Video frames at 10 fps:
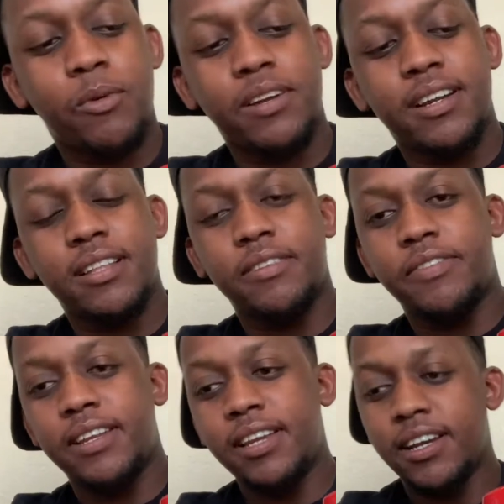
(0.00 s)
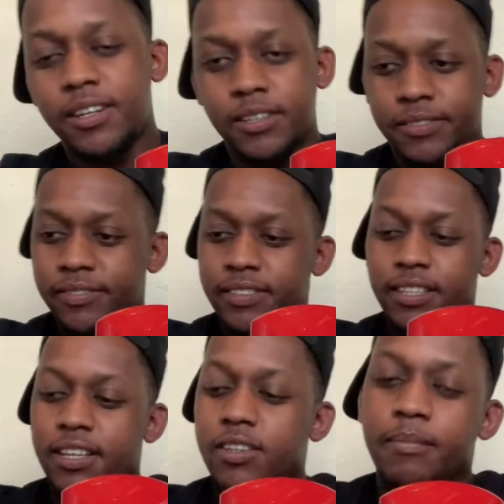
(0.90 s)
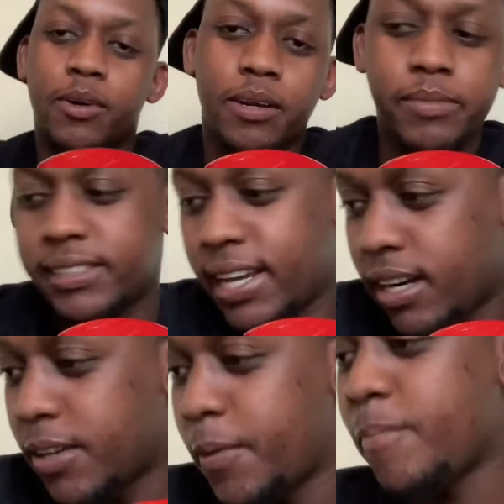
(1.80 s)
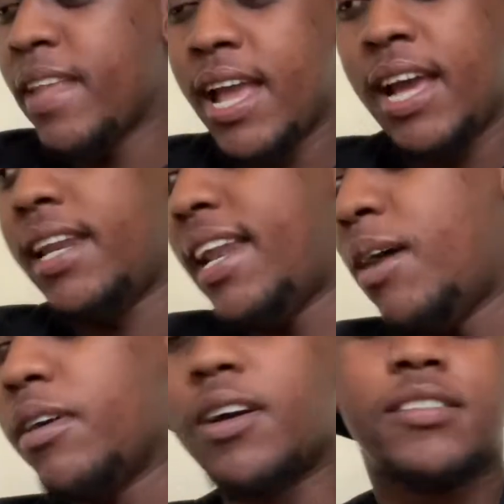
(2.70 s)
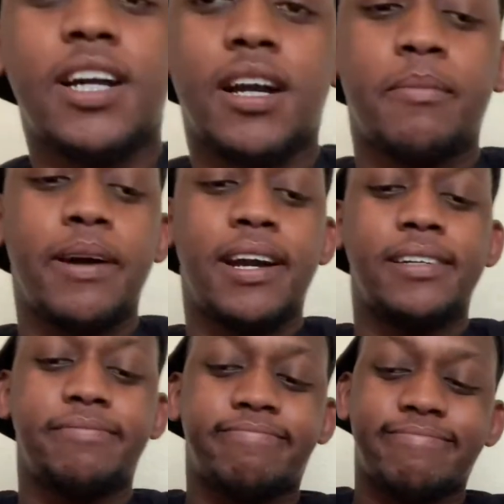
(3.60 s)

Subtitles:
with another video. Your boy, Biseko. Now, we're going to talk about